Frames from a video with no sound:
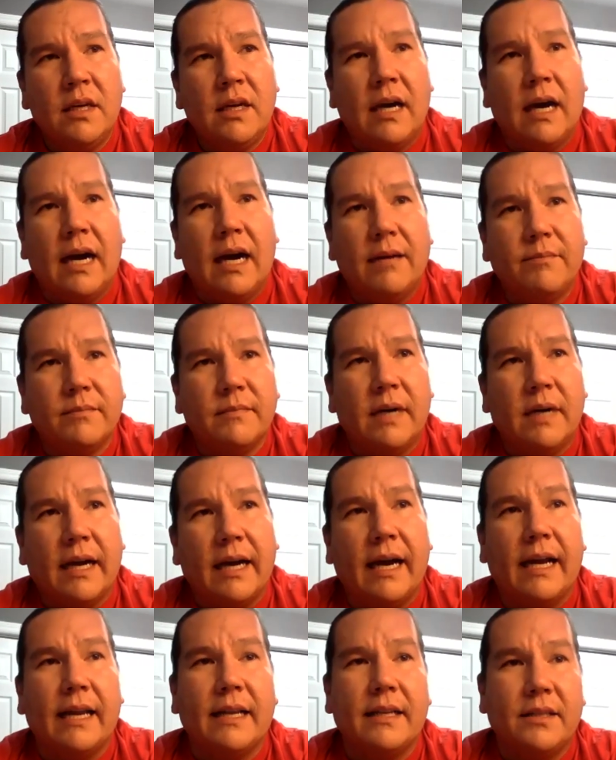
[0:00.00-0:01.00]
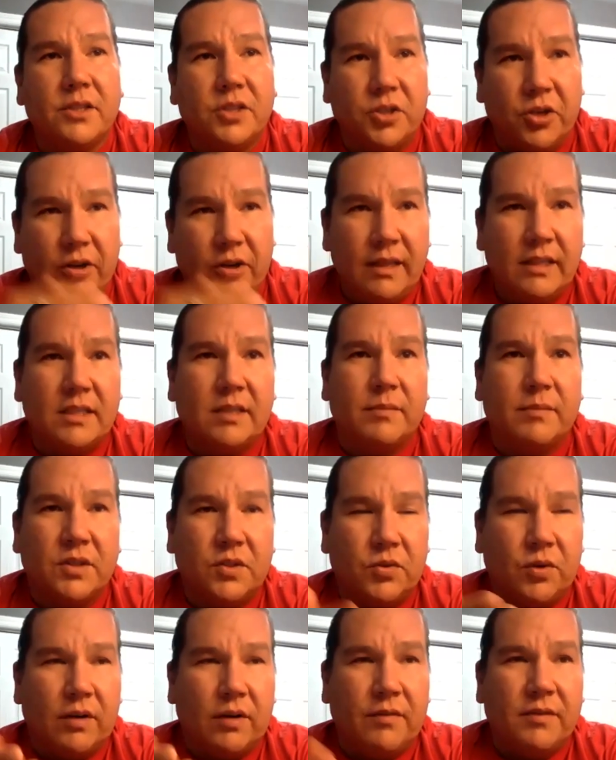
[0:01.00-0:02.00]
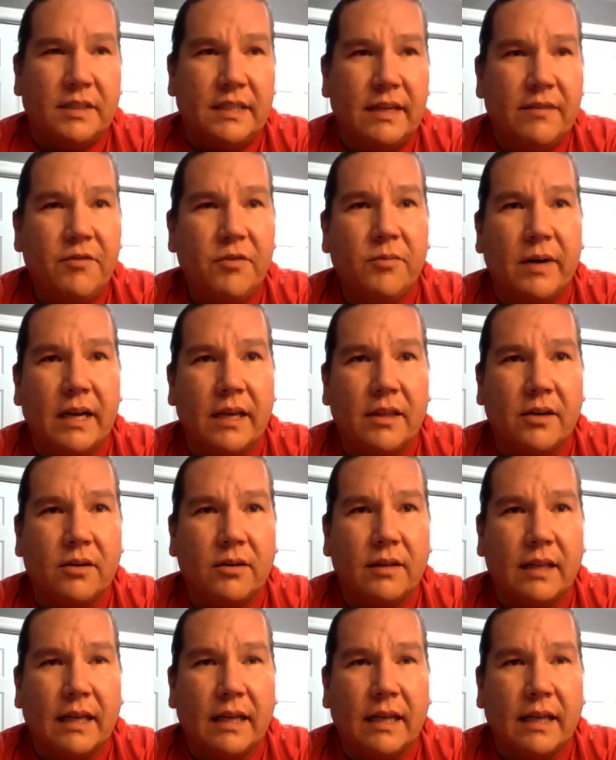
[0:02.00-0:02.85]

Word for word: Um, I got into journalism in sort of a different way though.